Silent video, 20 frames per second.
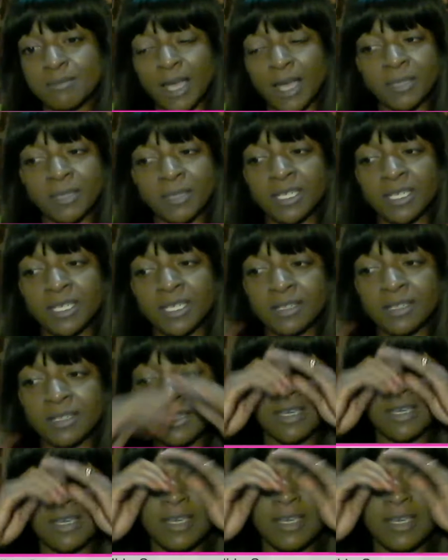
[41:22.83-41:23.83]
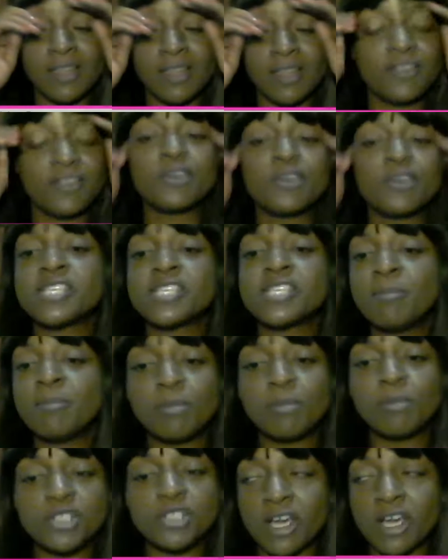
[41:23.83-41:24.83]
I mean, there are some
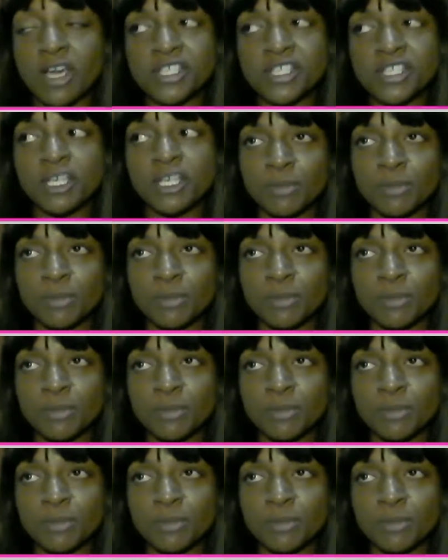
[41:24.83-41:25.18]
people charging